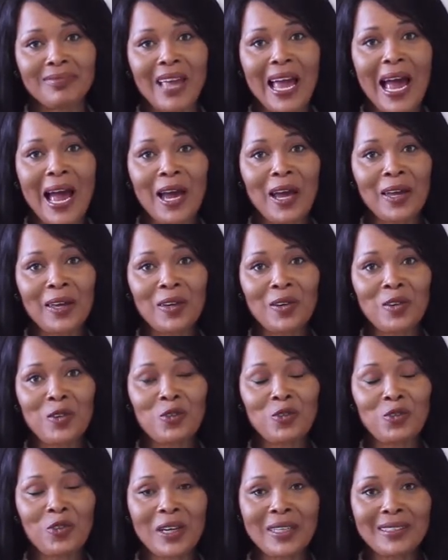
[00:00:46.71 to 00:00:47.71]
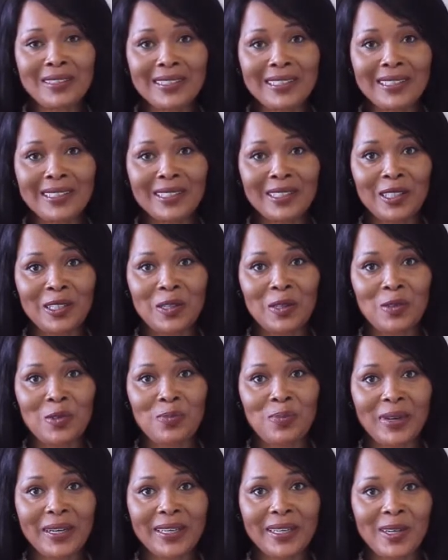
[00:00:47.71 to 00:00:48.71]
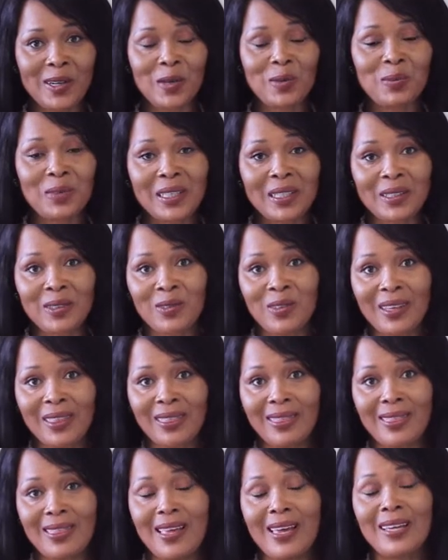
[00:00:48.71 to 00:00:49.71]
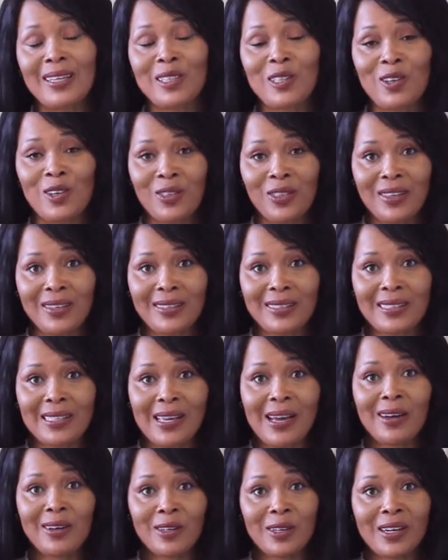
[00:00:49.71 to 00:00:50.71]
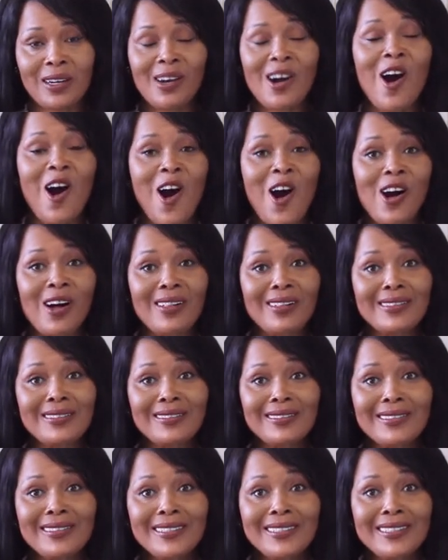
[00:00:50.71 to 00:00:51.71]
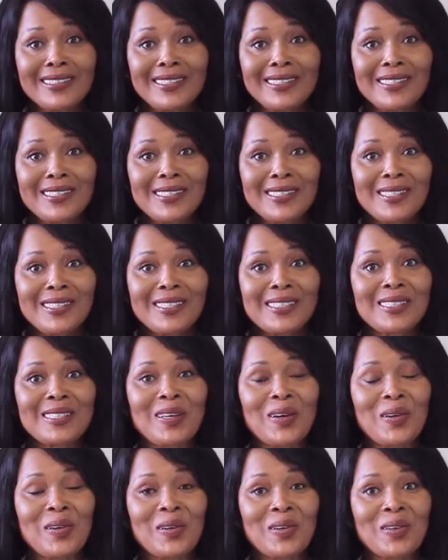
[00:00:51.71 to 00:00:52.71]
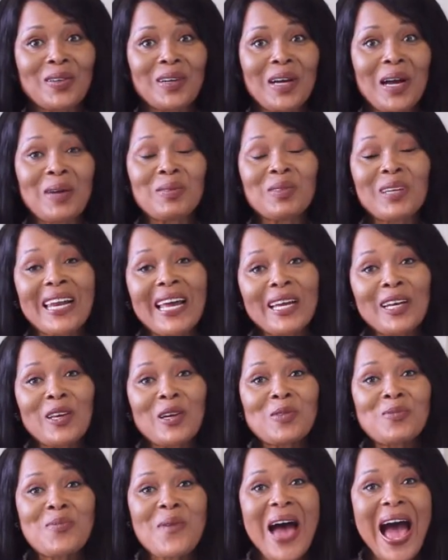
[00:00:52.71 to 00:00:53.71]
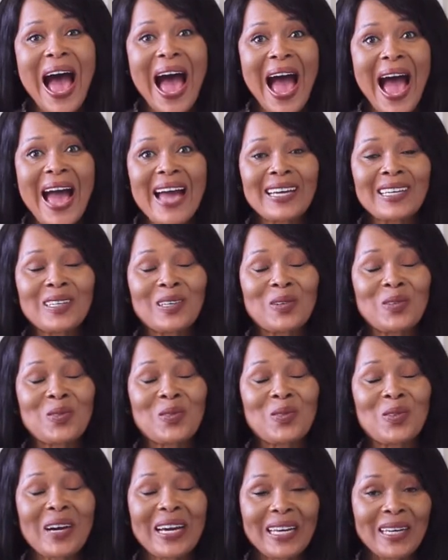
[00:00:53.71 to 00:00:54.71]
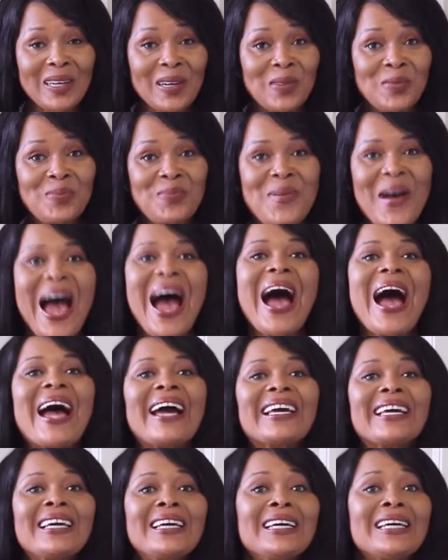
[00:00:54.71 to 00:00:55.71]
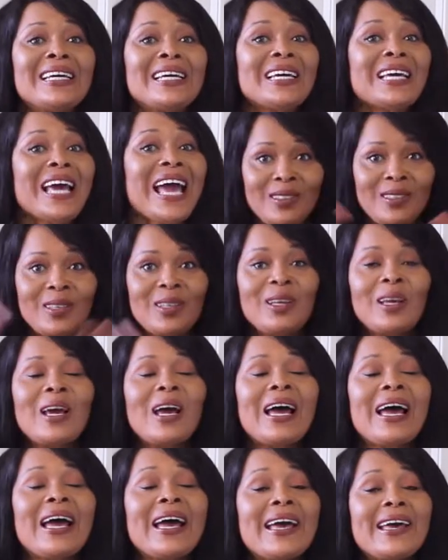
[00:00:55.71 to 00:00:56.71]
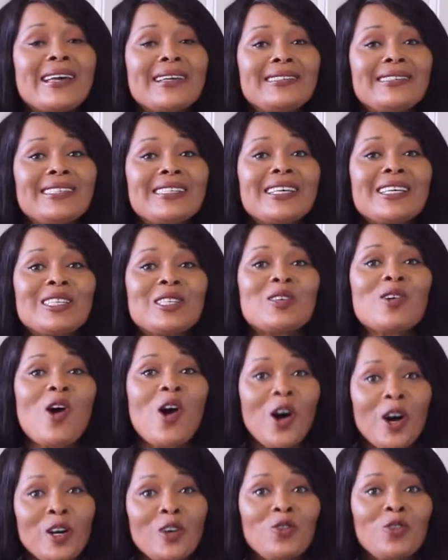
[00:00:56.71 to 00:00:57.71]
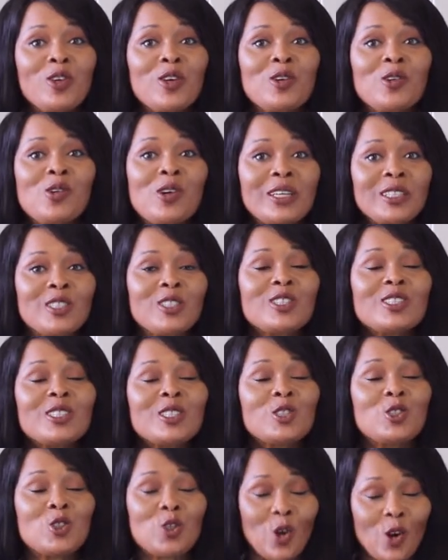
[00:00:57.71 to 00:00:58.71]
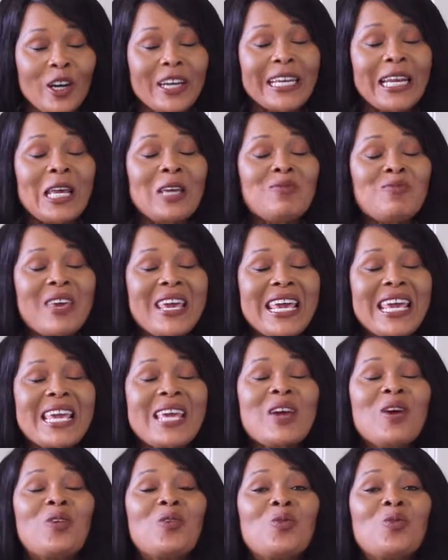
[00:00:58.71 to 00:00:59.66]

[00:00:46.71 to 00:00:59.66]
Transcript: I offended you by coming with another Zara haul. So I'm glad you're back. Welcome back. And to all of you who are just joining me,